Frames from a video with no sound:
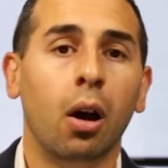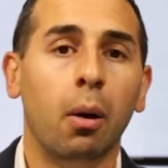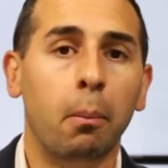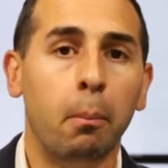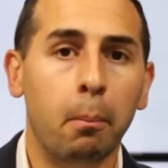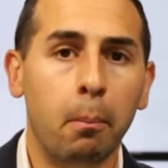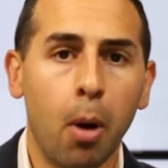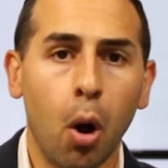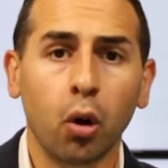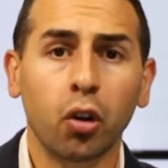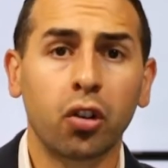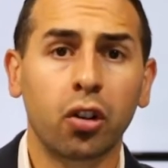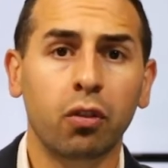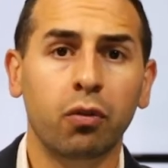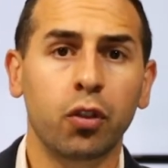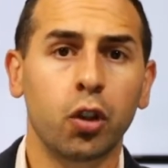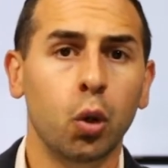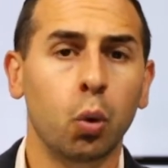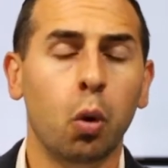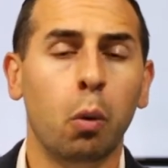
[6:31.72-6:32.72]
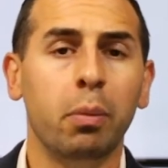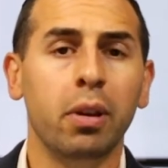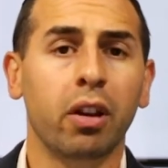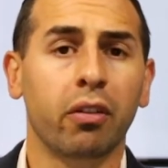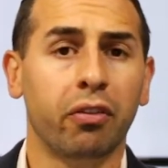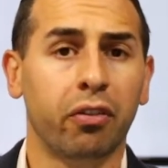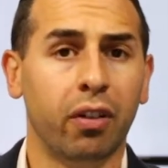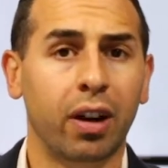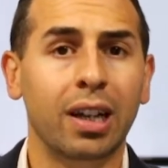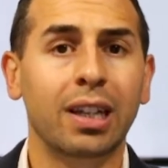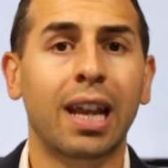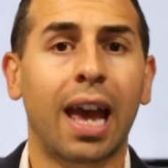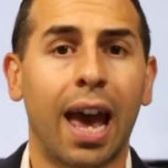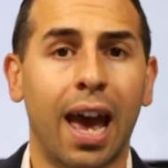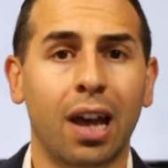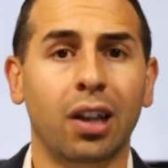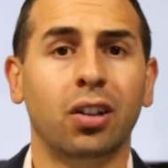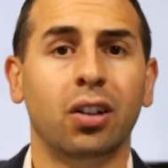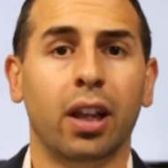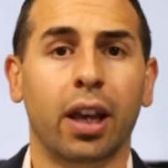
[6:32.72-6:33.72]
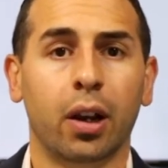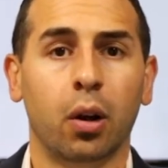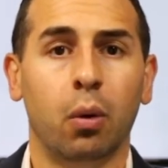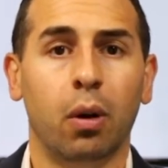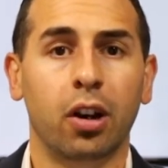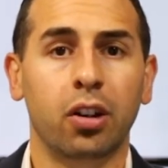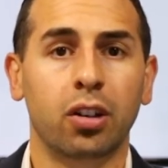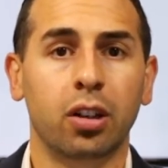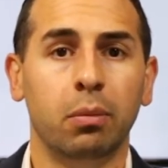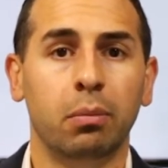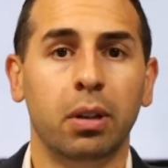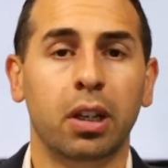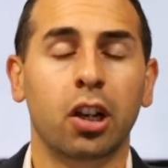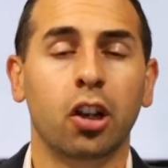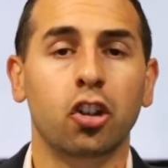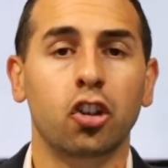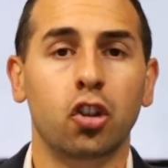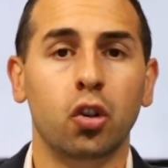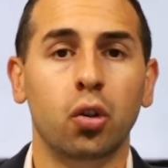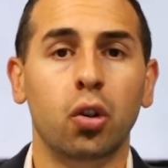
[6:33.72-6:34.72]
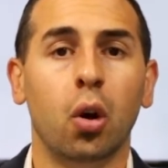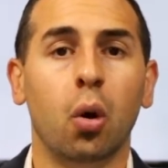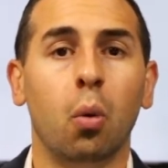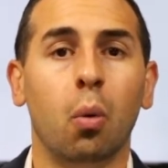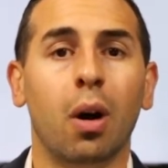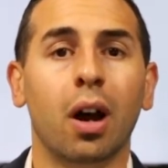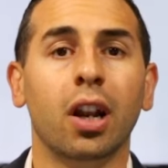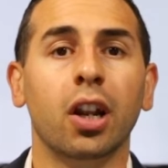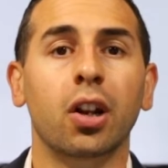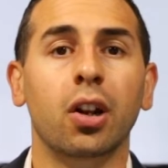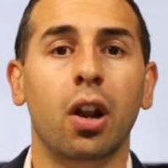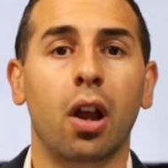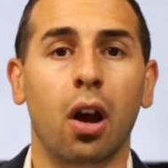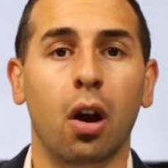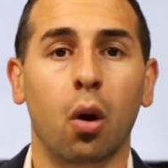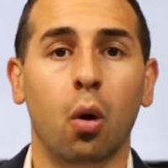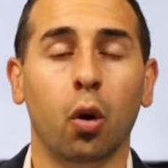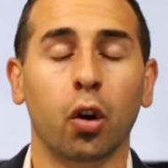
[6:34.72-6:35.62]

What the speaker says: Most of you will be afraid to ask that question because you don't want to know,